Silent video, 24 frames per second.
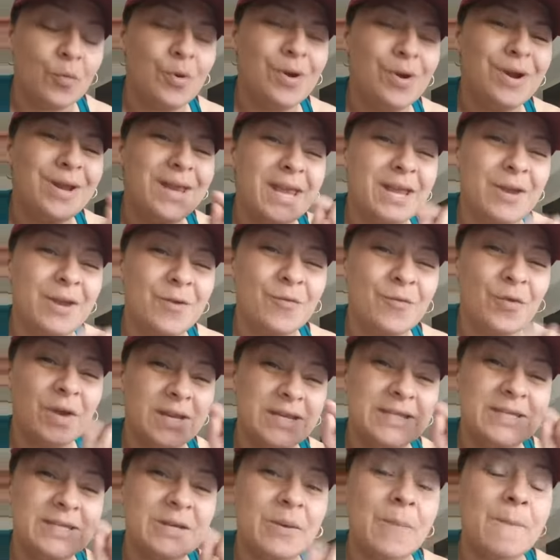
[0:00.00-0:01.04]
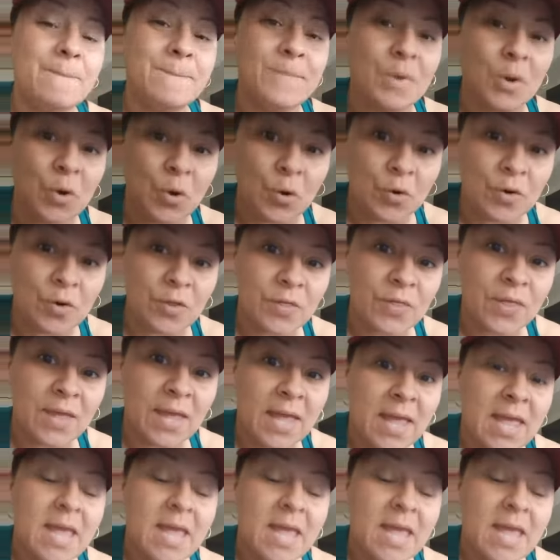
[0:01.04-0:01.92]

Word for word: We are getting ready to birth